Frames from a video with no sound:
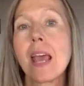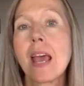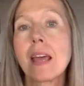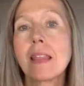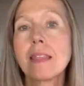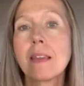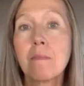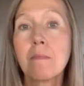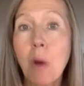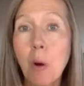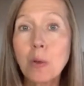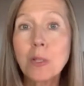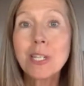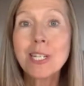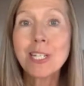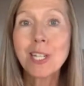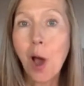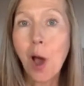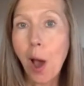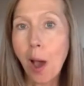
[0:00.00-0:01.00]
the most
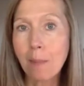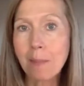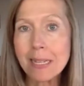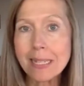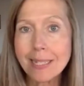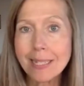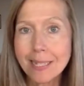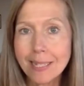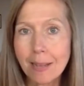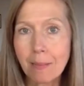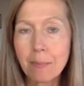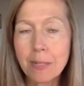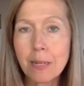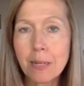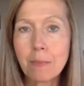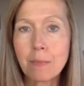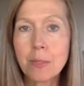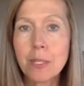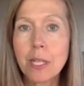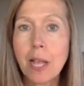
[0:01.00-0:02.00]
common
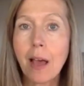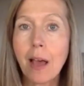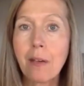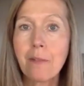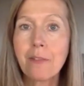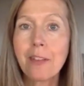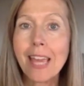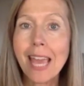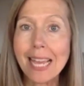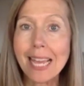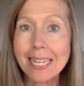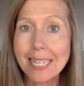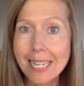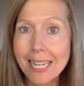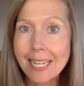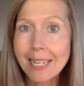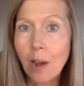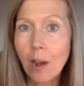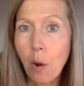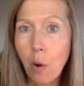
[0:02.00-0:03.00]
symptoms of
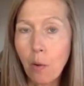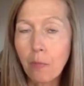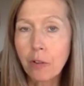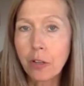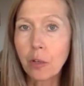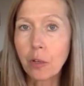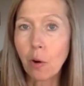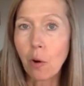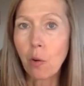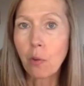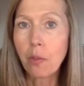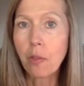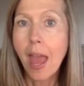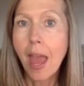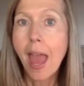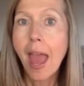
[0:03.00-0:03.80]
Candida overgrowth